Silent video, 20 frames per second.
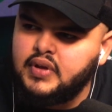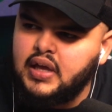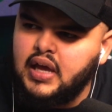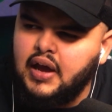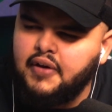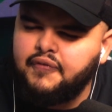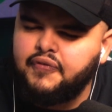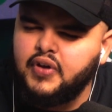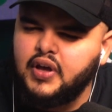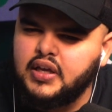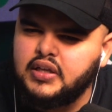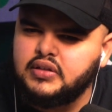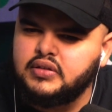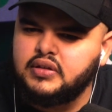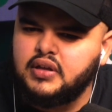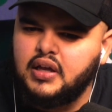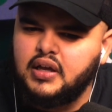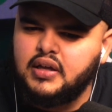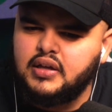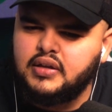I feel like it,
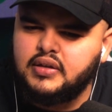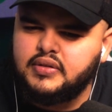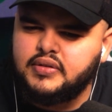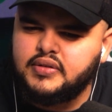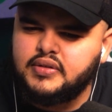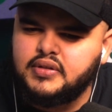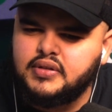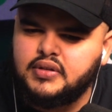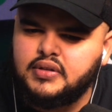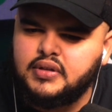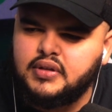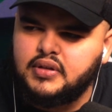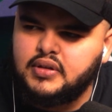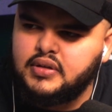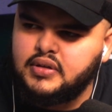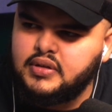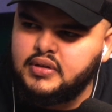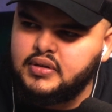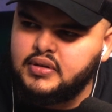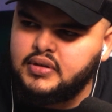he's top
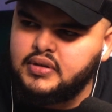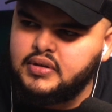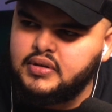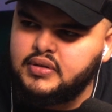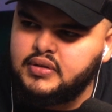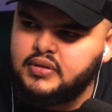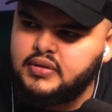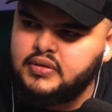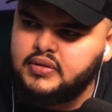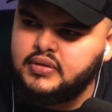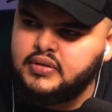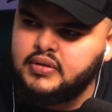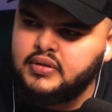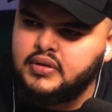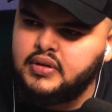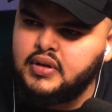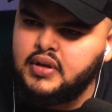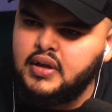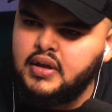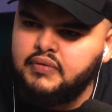three by far.
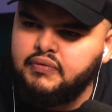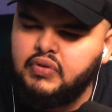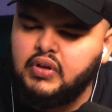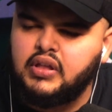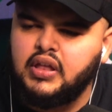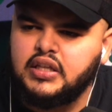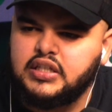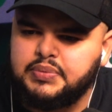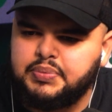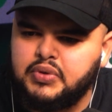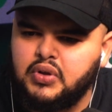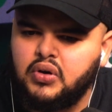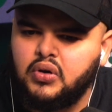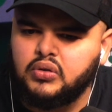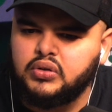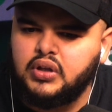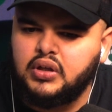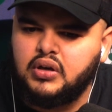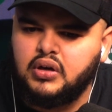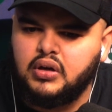If he cleans up in the
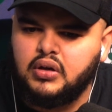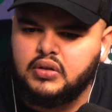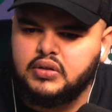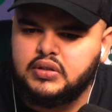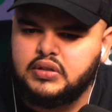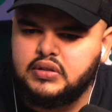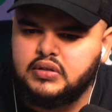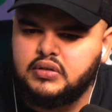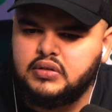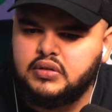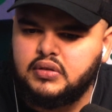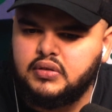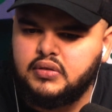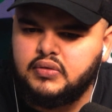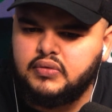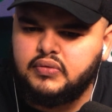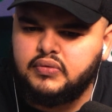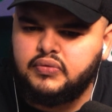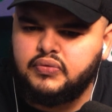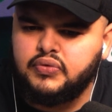holding calls,
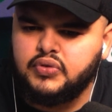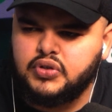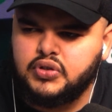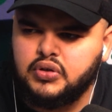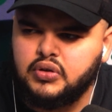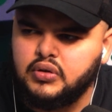he's top. Sure.